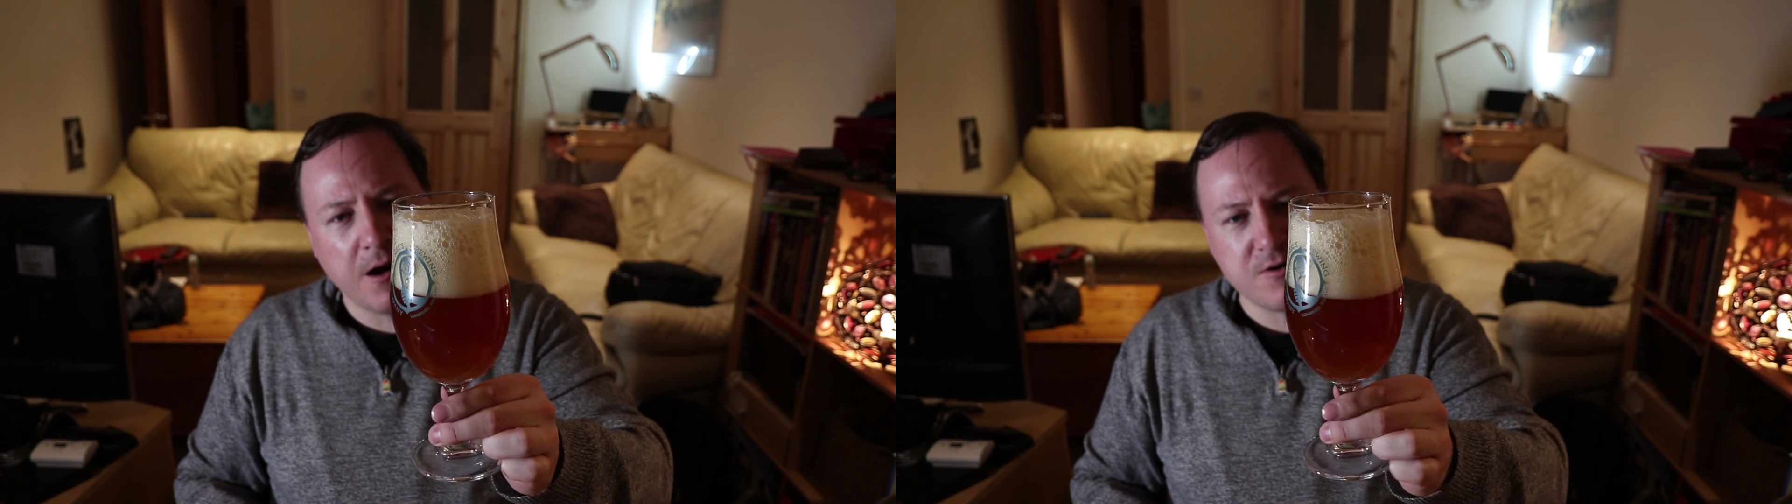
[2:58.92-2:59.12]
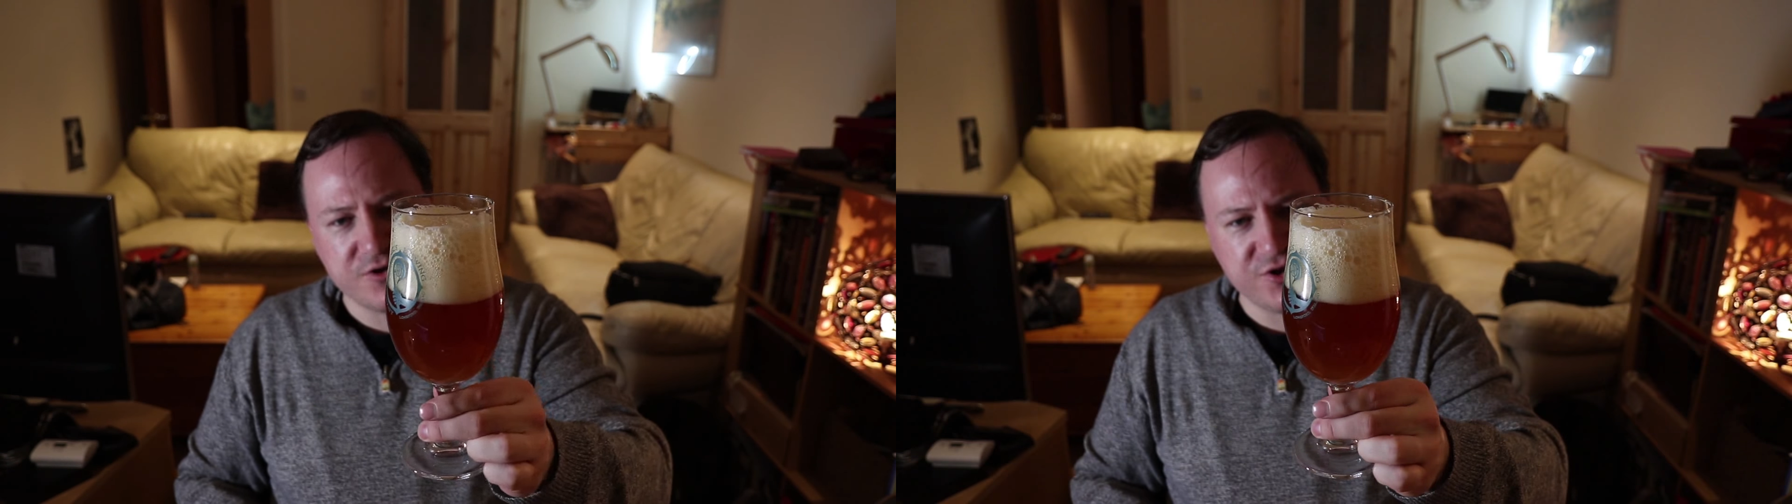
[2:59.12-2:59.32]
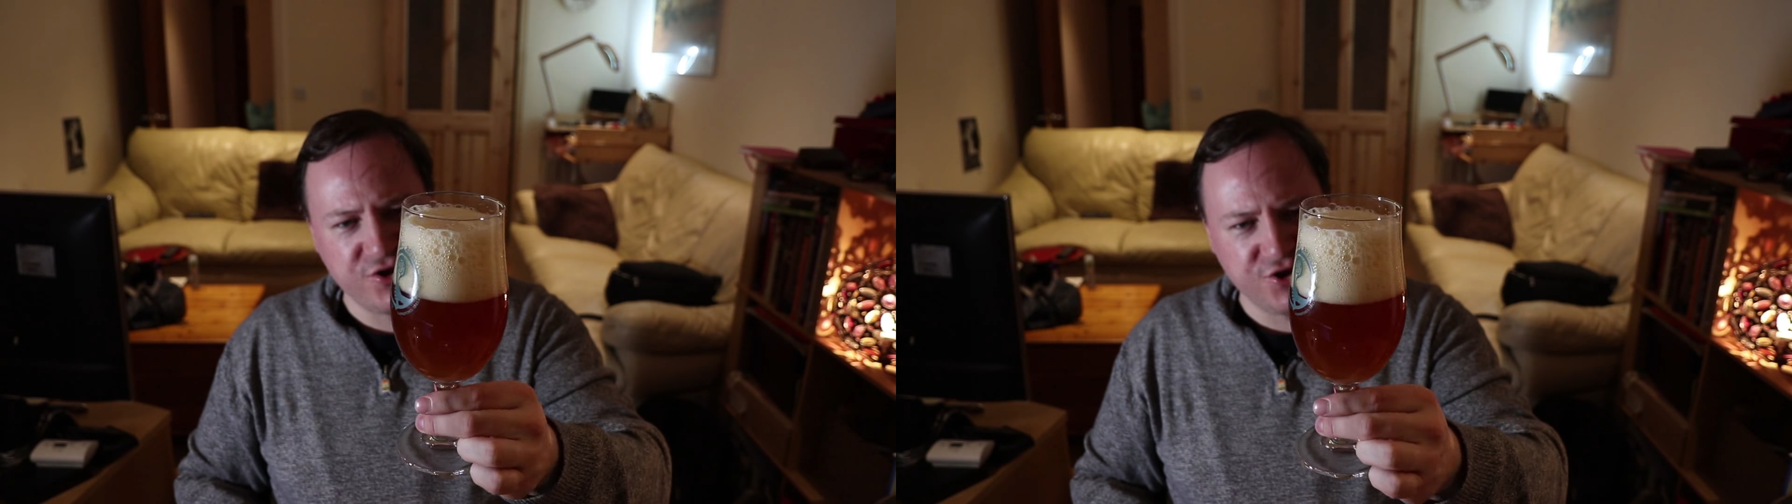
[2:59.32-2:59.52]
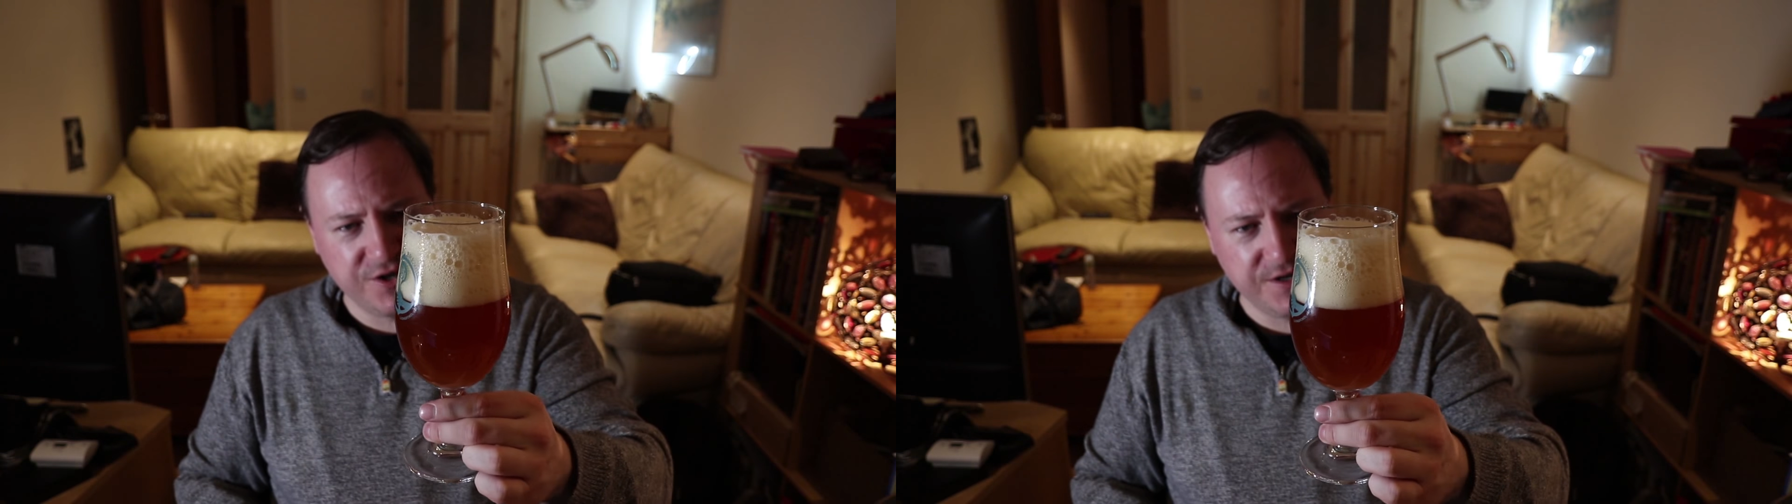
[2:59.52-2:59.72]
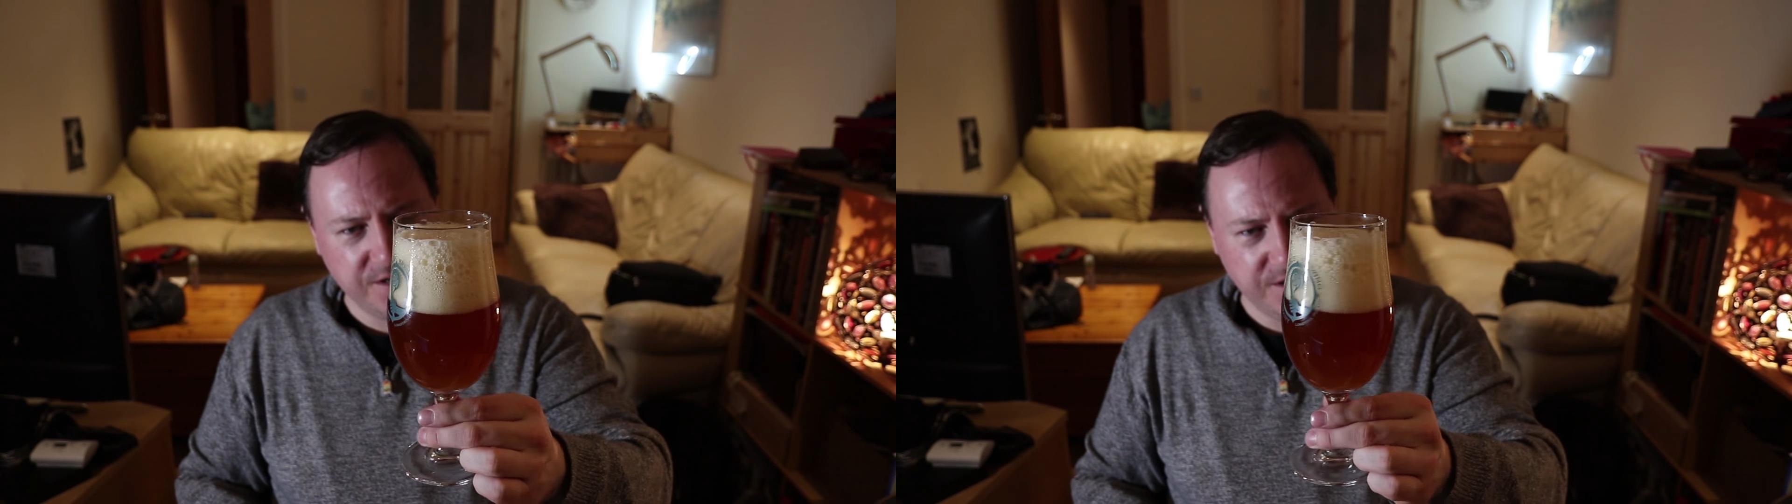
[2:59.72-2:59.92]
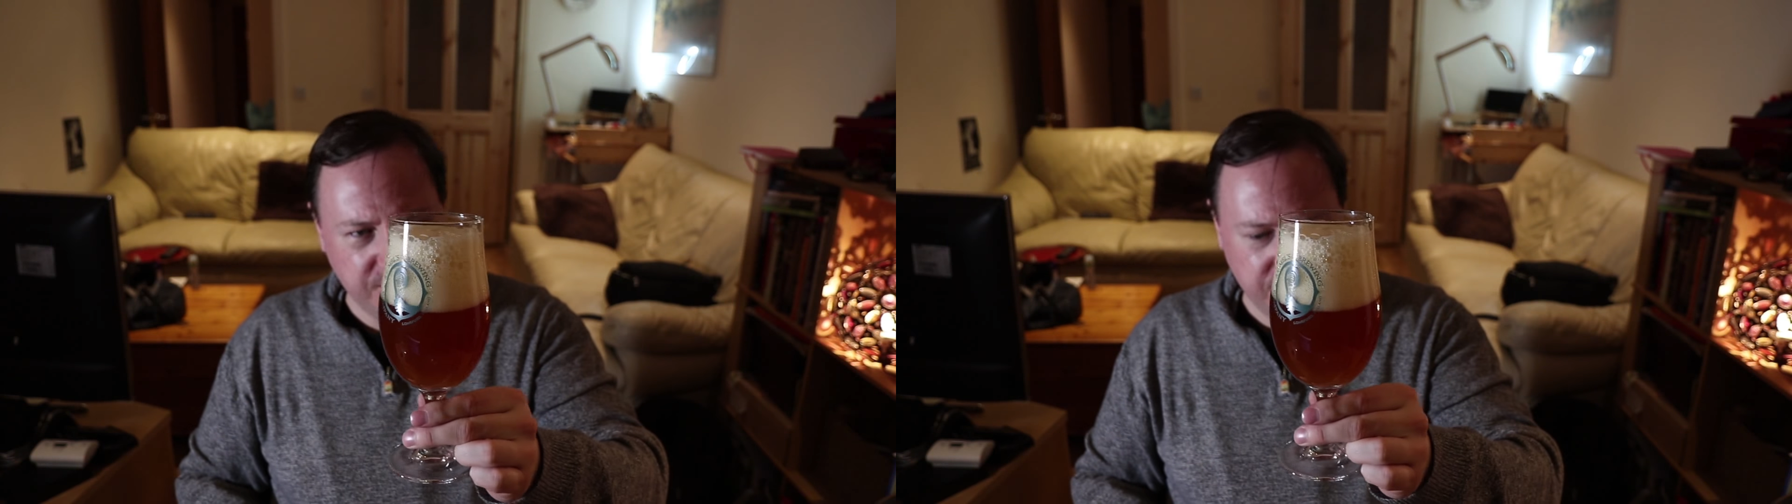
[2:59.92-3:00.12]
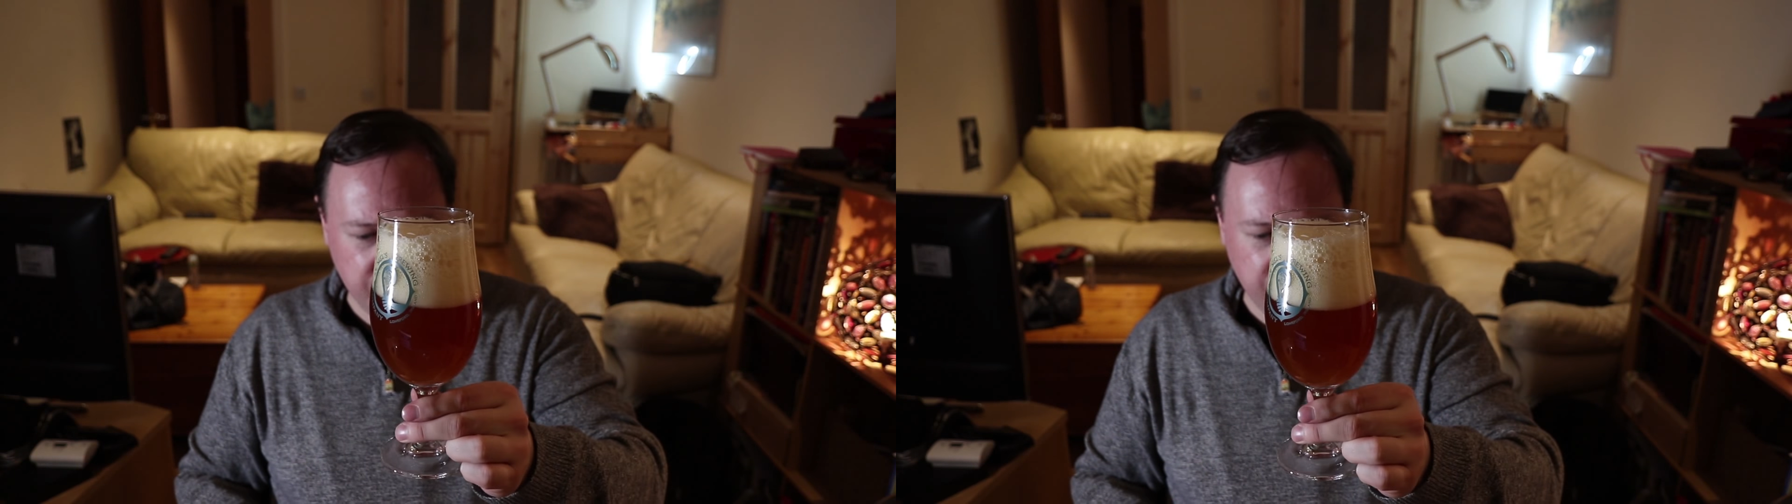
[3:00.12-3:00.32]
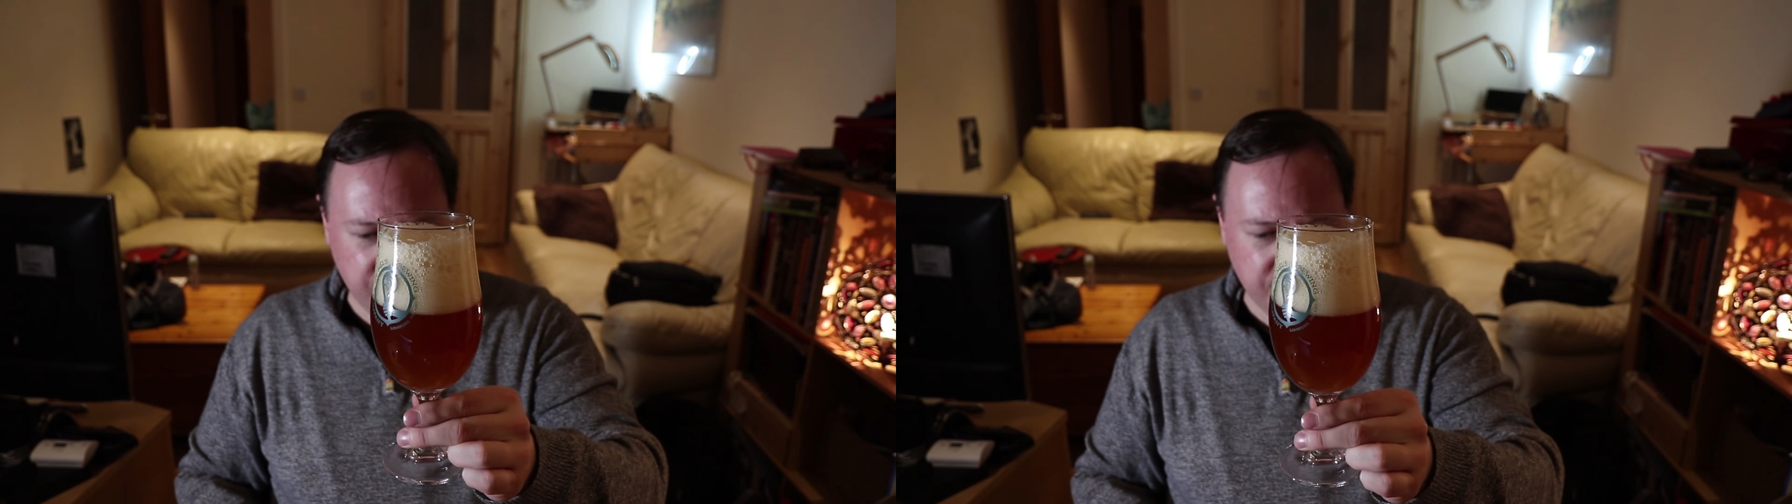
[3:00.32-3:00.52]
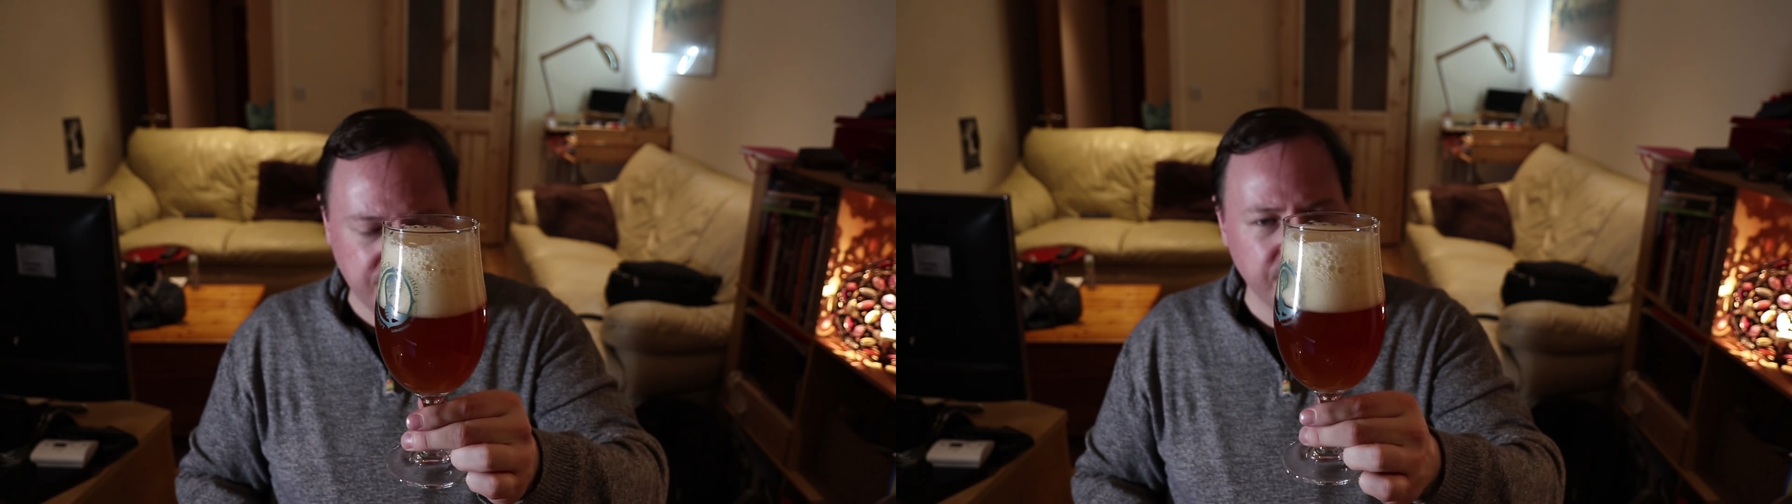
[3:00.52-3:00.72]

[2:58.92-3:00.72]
orange sort